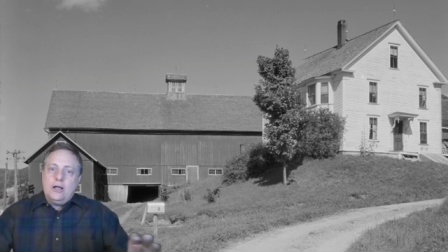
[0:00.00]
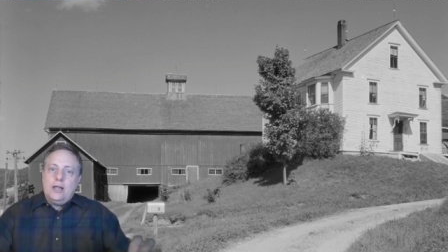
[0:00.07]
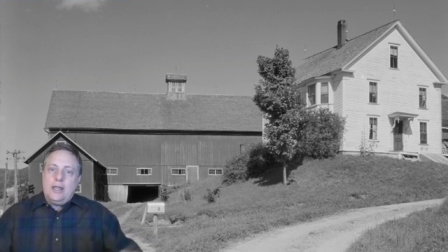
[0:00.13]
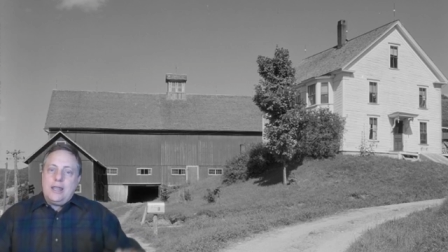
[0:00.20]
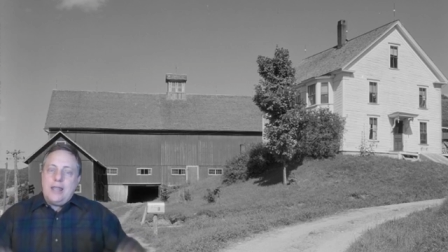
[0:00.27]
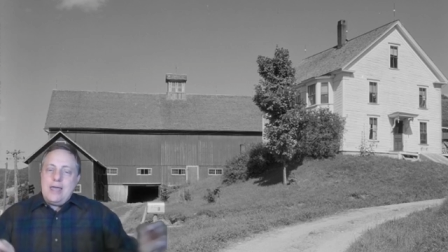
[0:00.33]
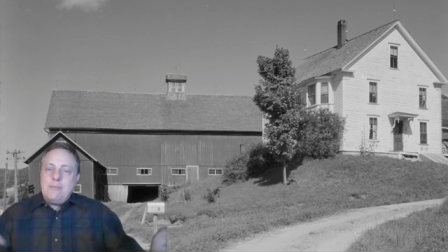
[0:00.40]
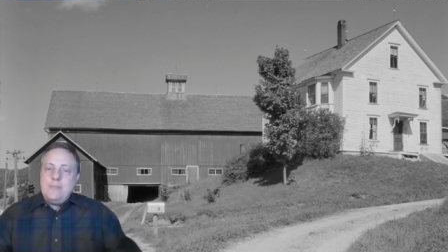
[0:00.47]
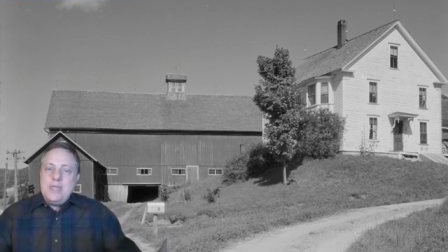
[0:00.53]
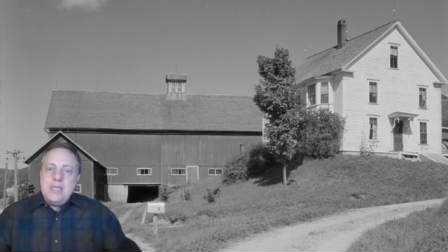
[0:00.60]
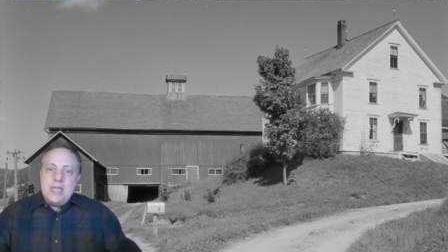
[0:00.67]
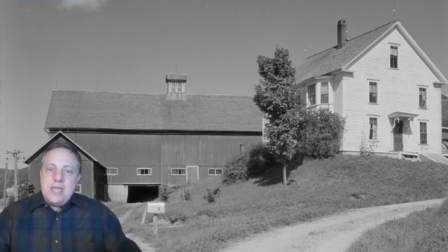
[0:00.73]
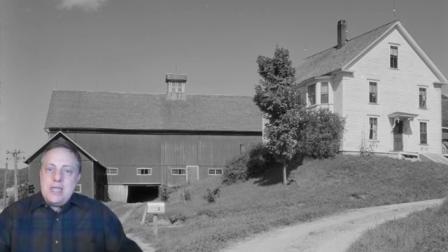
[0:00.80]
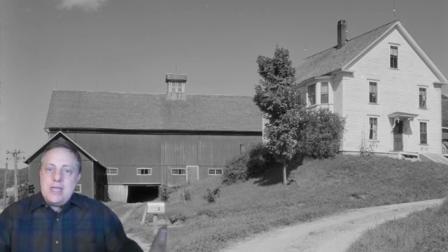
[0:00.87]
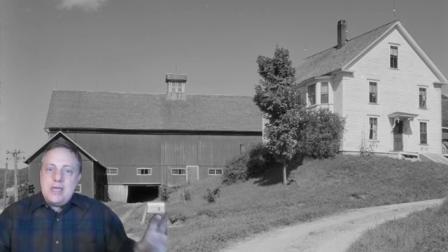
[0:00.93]
let
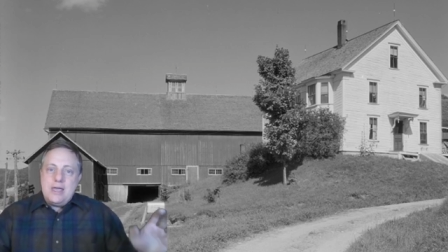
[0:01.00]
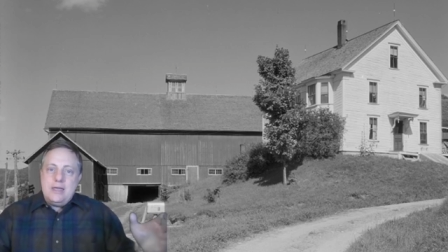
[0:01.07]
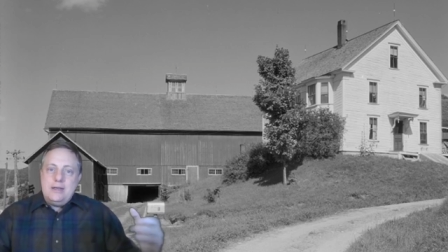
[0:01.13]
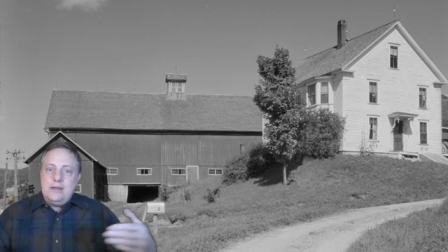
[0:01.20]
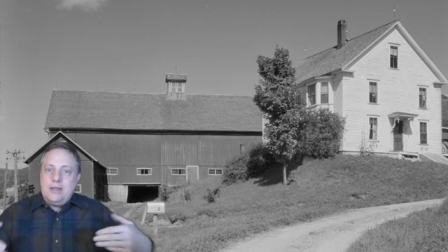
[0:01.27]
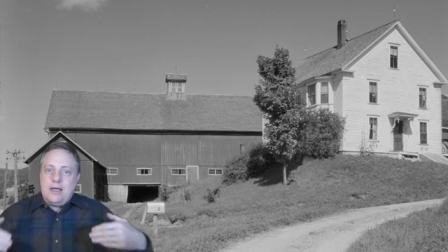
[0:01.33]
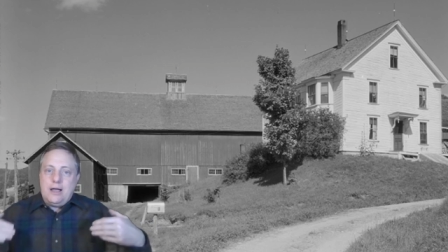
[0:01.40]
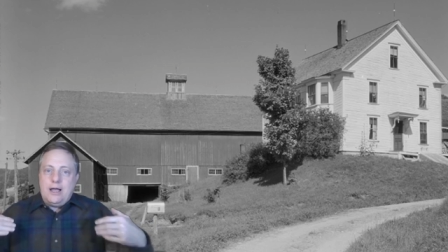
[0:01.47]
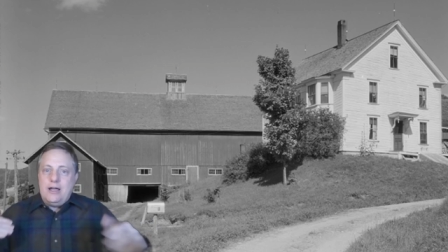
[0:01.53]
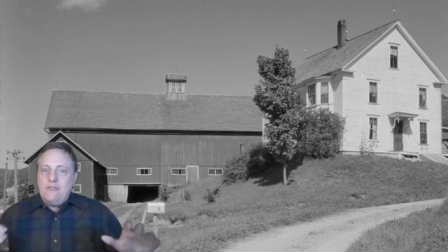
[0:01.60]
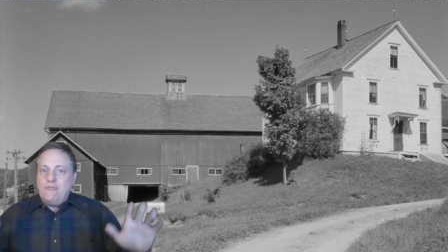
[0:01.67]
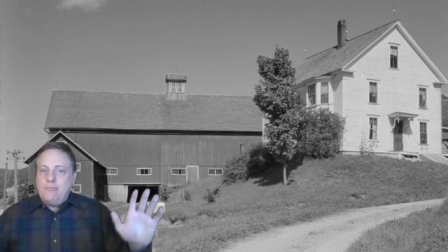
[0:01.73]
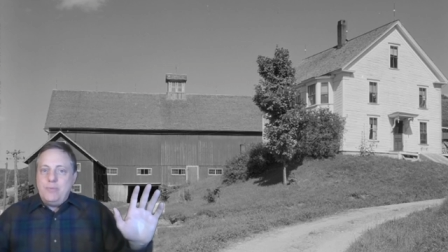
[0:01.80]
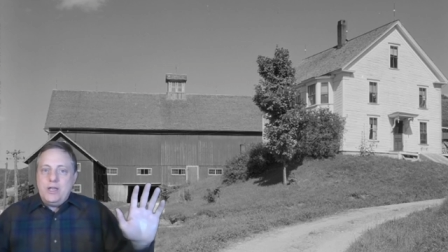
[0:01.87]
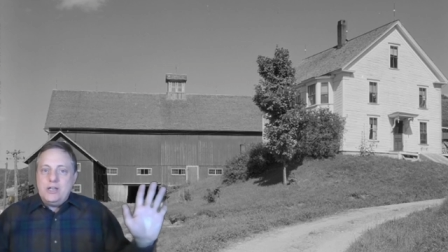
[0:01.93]
me in.
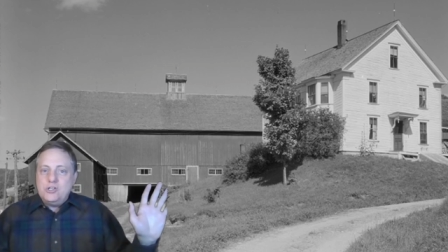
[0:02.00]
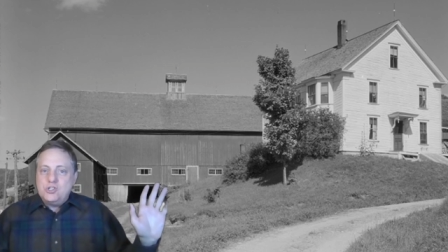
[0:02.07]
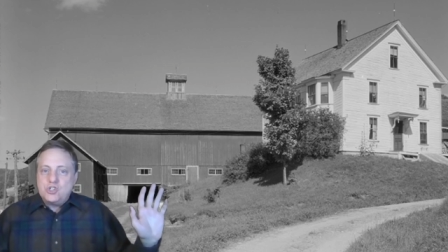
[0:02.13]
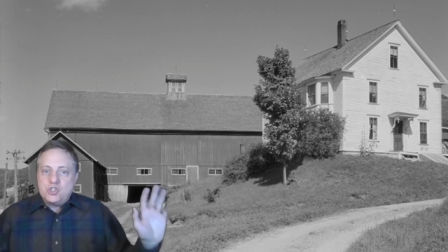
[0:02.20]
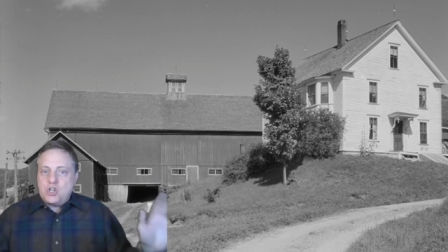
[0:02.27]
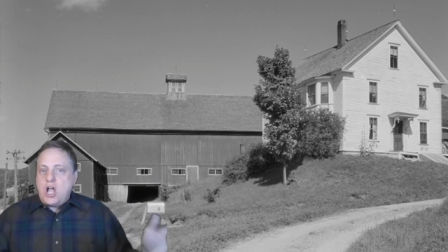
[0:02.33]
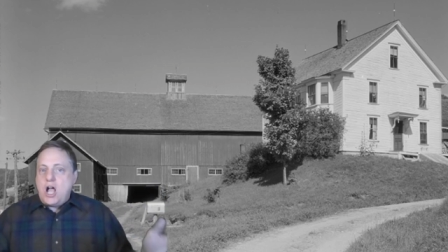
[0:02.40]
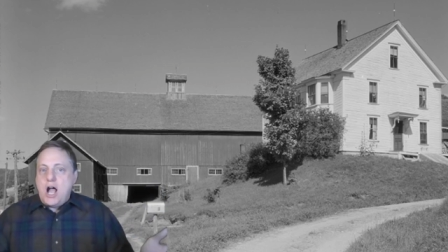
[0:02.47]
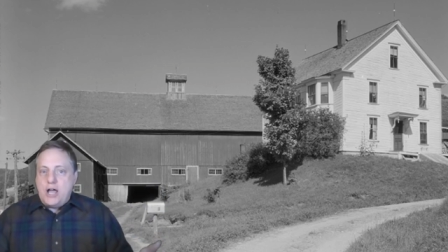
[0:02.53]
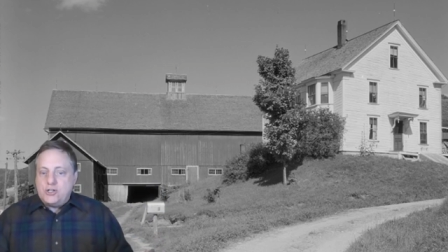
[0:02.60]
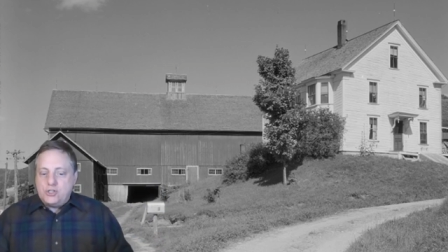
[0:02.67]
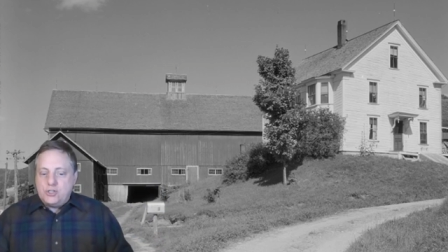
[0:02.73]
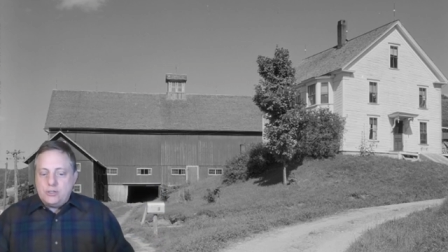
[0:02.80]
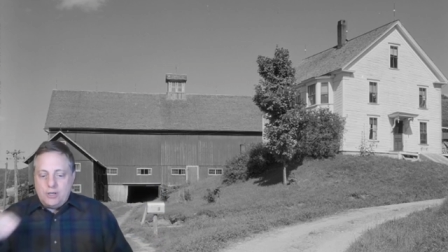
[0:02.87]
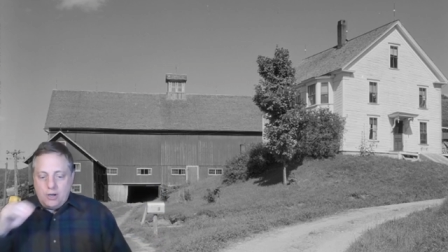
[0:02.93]
I've been
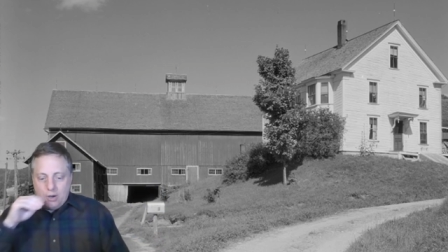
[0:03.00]
shot."